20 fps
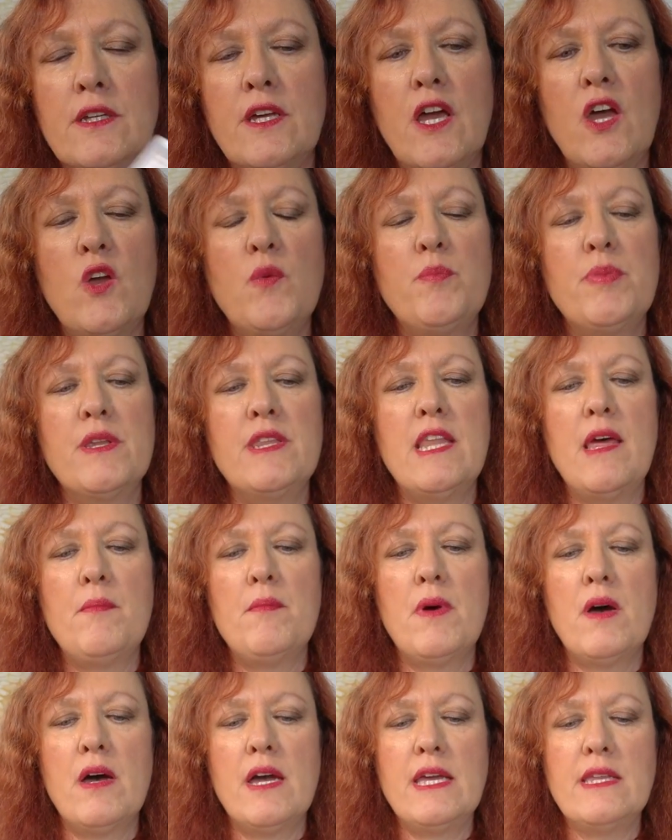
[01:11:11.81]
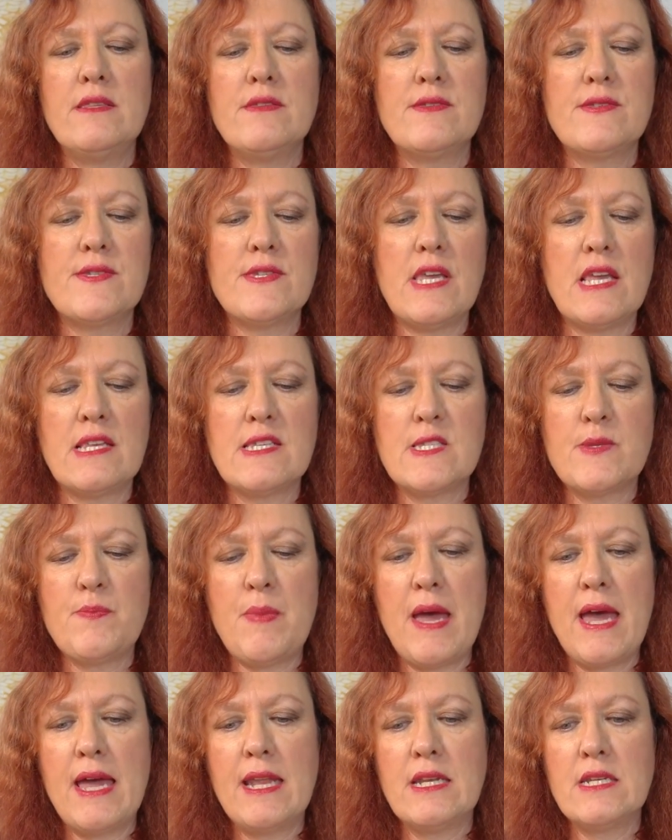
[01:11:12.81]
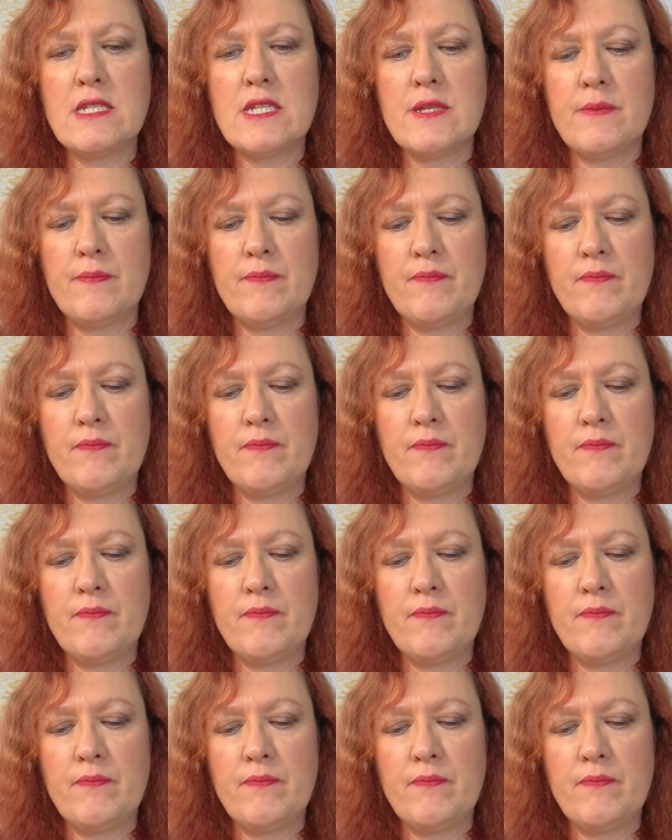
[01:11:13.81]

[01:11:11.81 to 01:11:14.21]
Open their minds, expand.